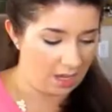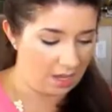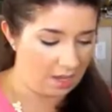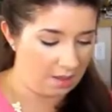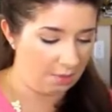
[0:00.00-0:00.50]

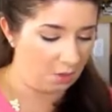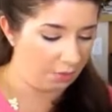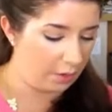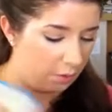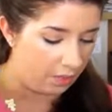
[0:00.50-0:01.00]
And
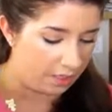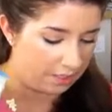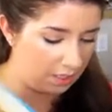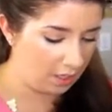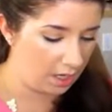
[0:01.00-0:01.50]
um, granola
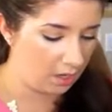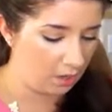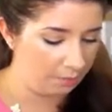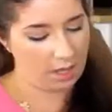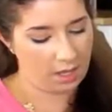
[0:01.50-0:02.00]

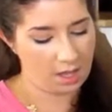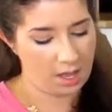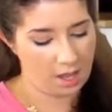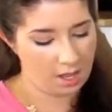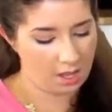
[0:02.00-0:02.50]
cereal
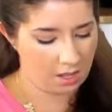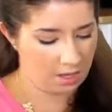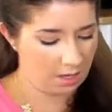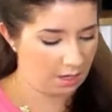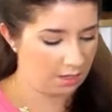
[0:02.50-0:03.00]

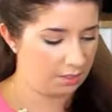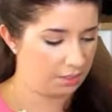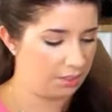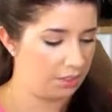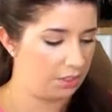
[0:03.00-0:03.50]

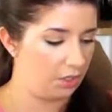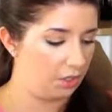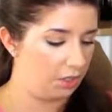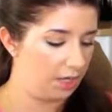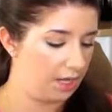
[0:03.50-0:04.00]
and
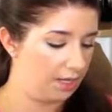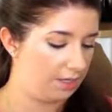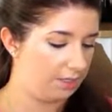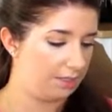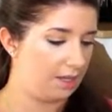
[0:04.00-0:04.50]
dessert
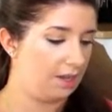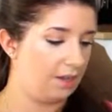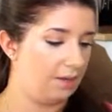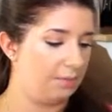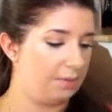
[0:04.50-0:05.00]
is
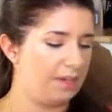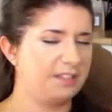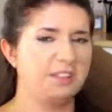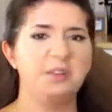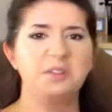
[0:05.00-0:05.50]
some
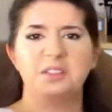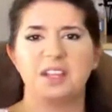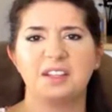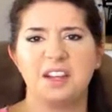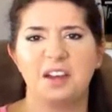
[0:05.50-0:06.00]
pretzels.
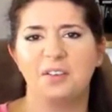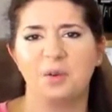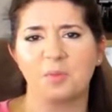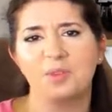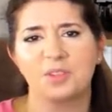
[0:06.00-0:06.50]
That's not a
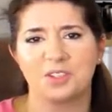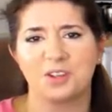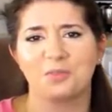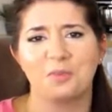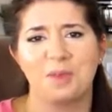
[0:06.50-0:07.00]
normal
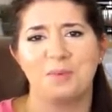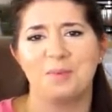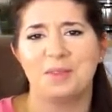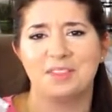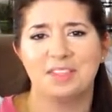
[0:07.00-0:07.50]
dessert for me,
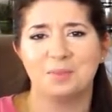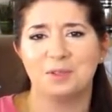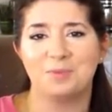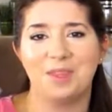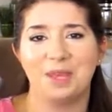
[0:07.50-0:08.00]
but this
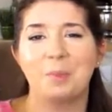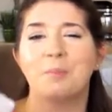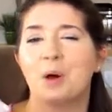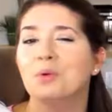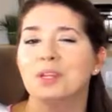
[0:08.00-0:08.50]
must be like a
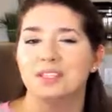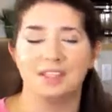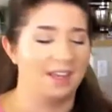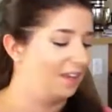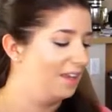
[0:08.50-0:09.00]
bonus
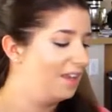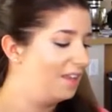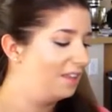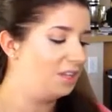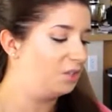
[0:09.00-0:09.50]
thing.
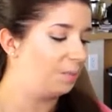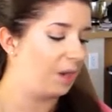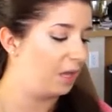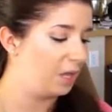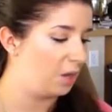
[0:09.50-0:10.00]
These will
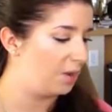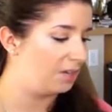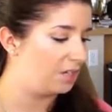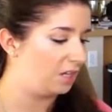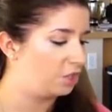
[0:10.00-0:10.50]
probably go
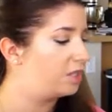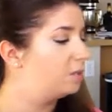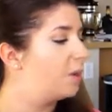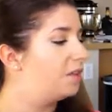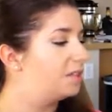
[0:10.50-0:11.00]
untouched
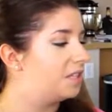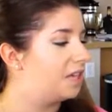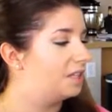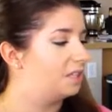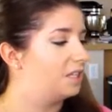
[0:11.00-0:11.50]
as well as these.